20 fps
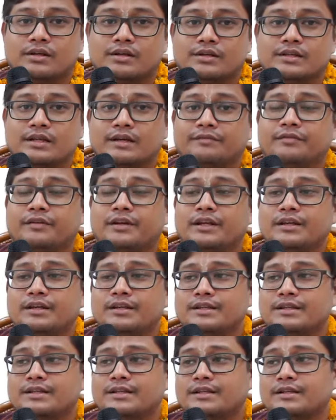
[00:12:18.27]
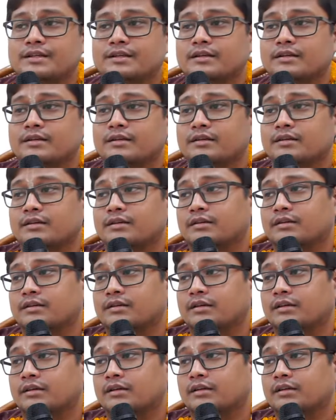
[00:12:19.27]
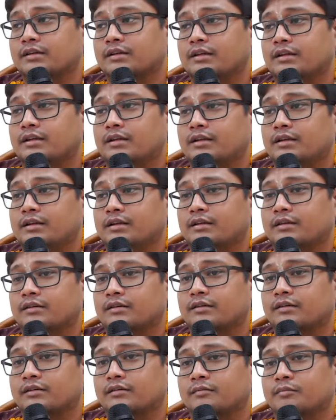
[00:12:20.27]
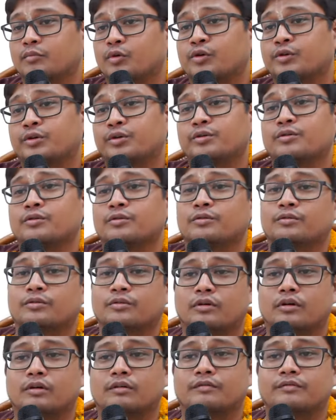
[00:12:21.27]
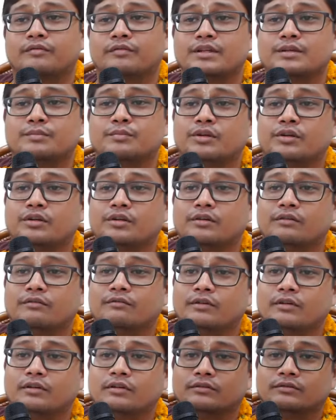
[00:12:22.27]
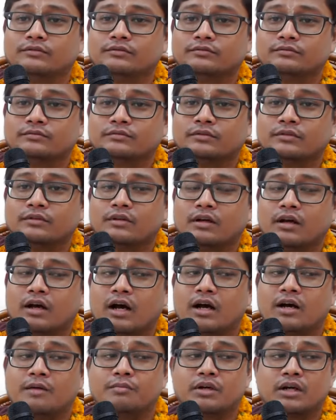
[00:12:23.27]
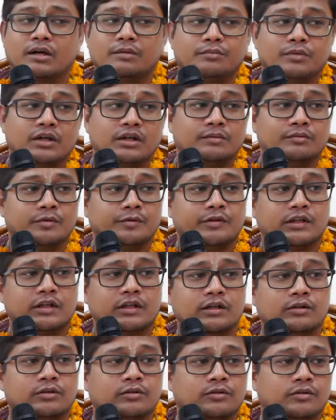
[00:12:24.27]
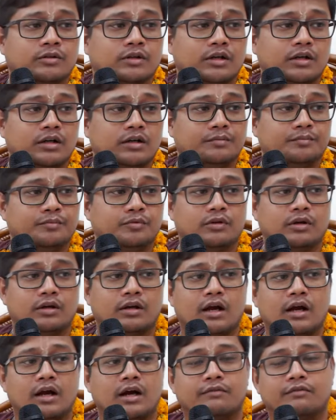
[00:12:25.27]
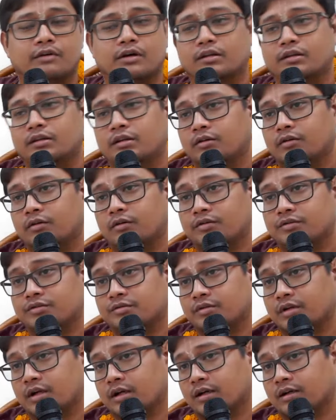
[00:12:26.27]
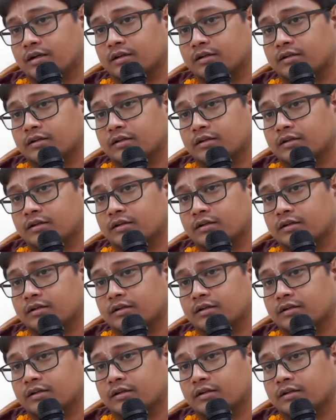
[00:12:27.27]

Suffering is the motto of this material world. Abrahma Bhuvana Loka Punaravajino Arjuna.